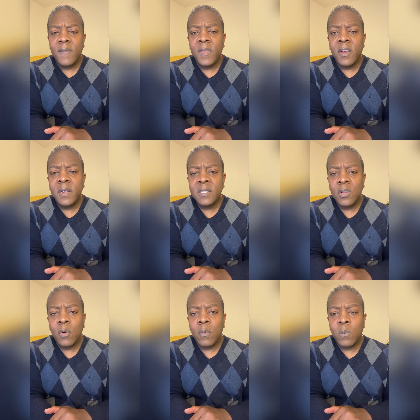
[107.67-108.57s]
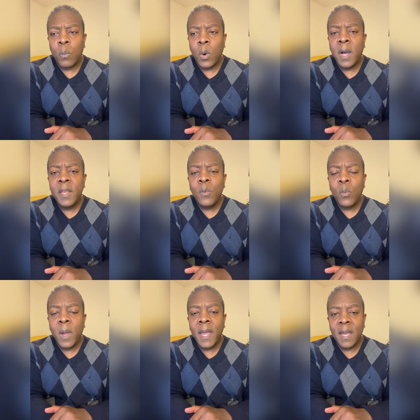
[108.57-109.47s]
There is no one
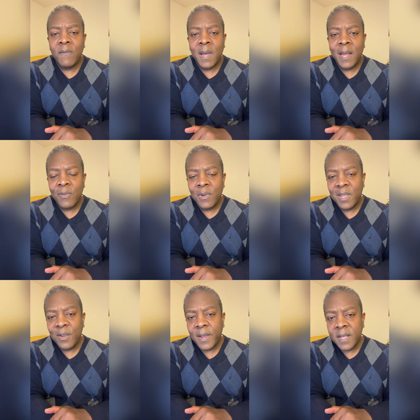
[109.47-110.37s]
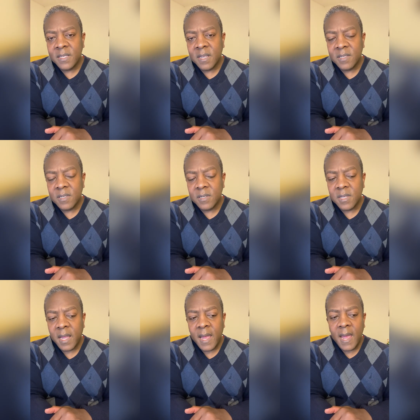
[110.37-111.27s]
way of honoring your ancestors.